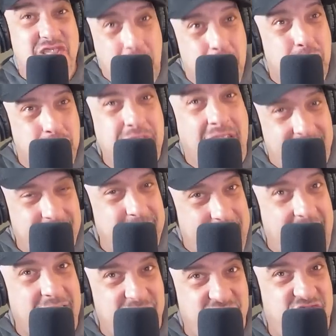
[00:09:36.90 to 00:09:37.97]
liter- not
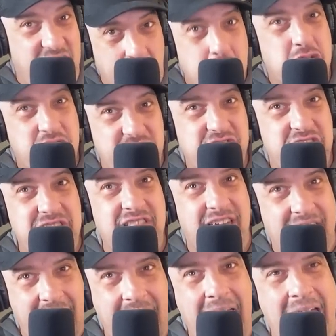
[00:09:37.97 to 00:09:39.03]
not figuratively
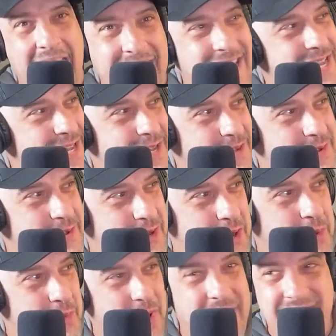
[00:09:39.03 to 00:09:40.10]
like hot, you
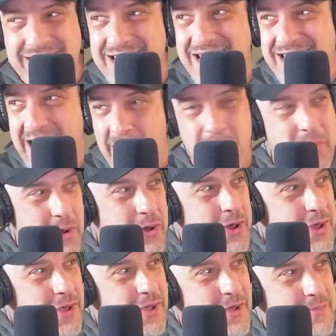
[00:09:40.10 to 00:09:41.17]
know, as
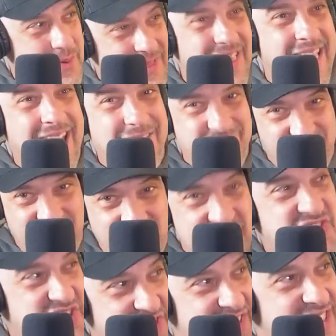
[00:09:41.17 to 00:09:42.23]
temper, but like
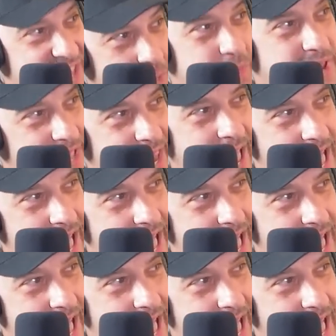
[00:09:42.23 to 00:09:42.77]
physically he would get